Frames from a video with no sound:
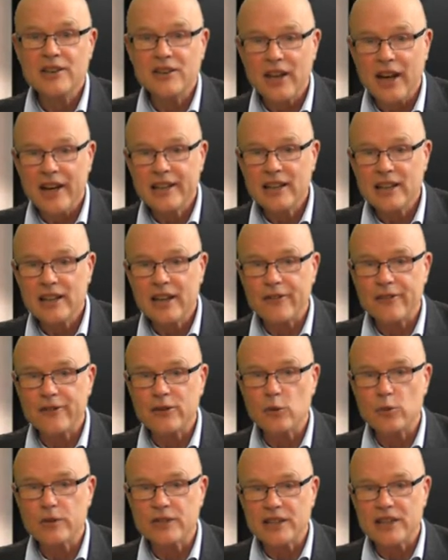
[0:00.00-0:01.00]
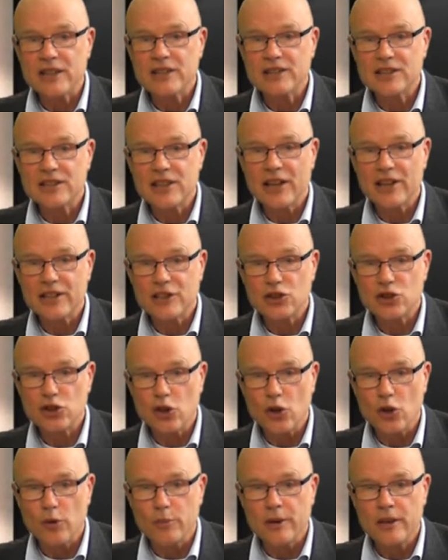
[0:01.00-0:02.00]
9/11 was an inside
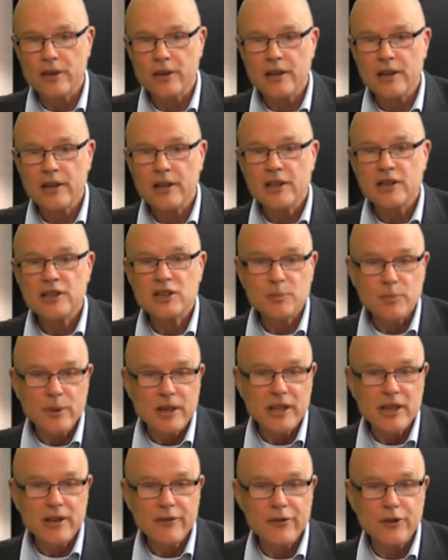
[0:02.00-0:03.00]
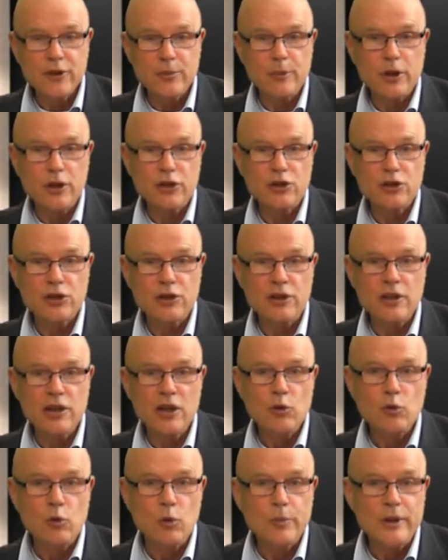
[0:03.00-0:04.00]
job. Speaking for the motion
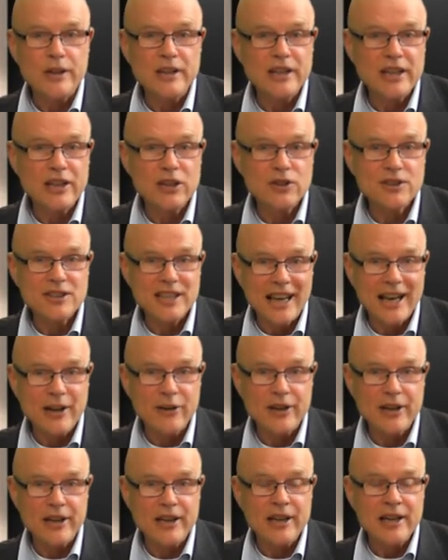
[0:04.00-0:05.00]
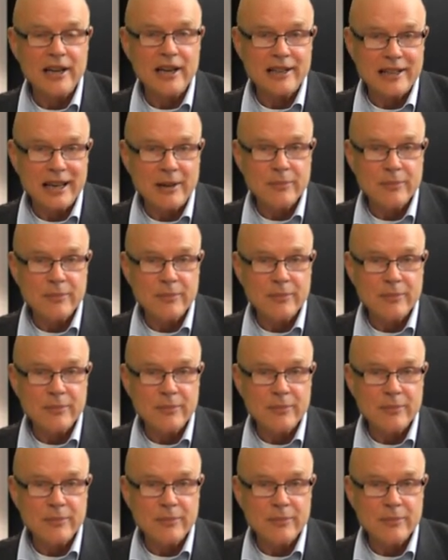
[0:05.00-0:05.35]
will be Niels Harrit, an